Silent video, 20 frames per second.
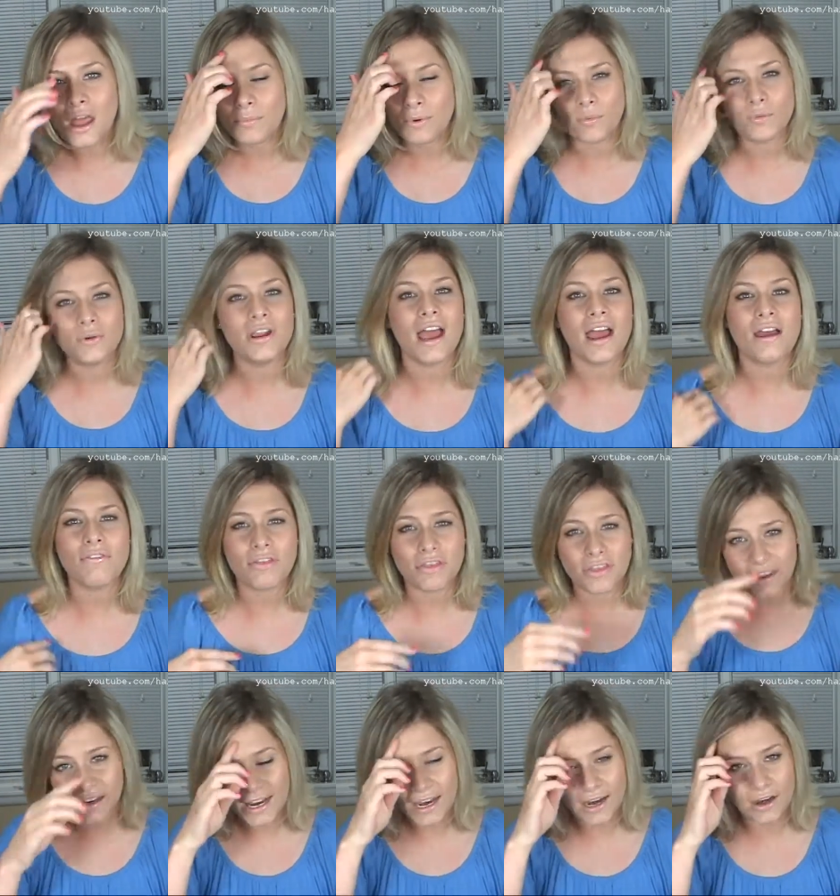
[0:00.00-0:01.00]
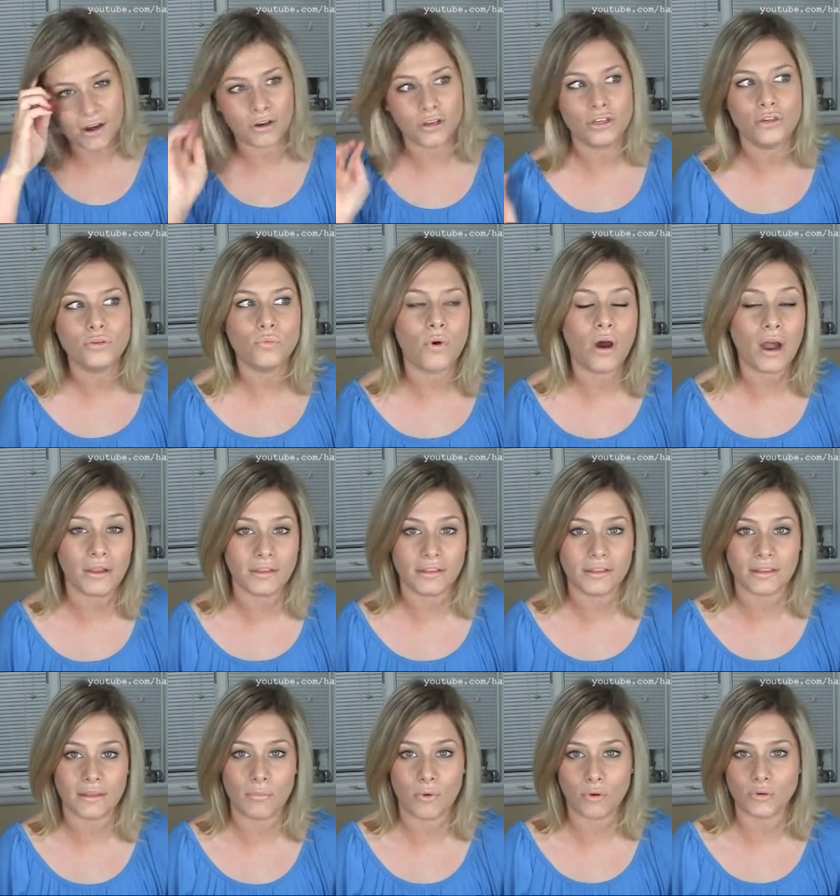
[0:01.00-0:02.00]
But when you have thin hair, you want
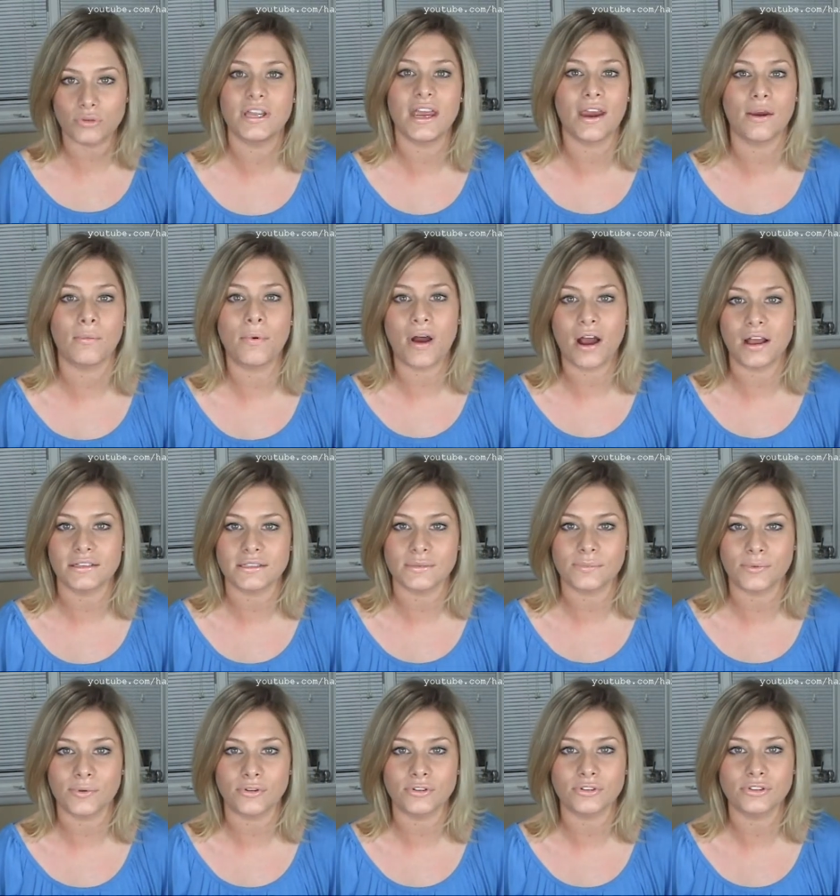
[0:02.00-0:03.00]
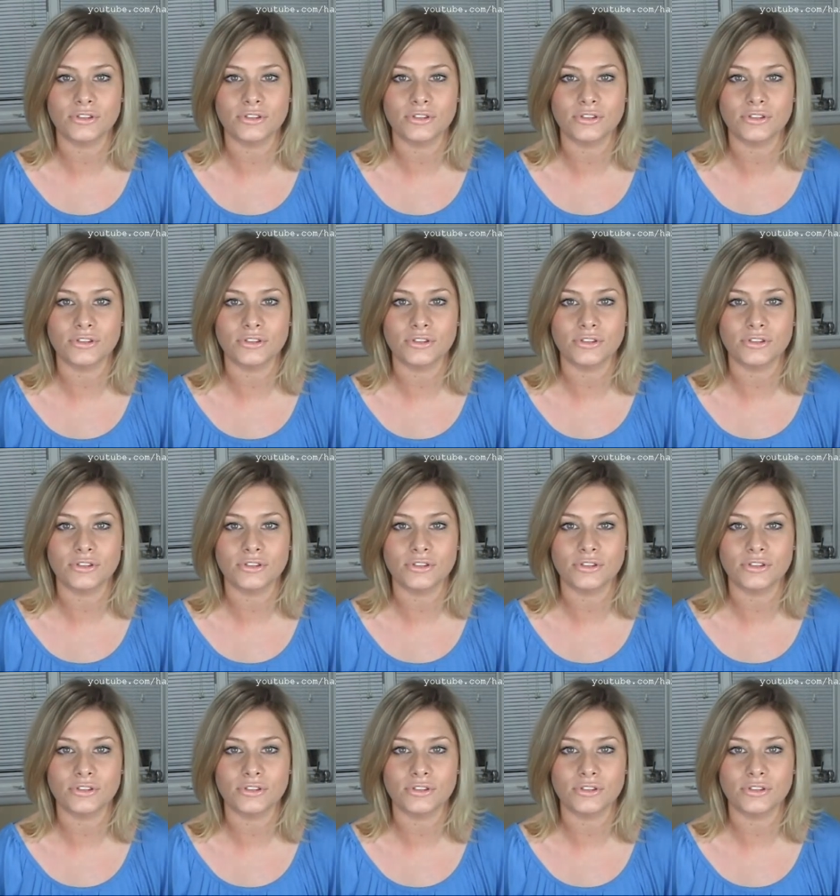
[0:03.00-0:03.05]
the most hair possible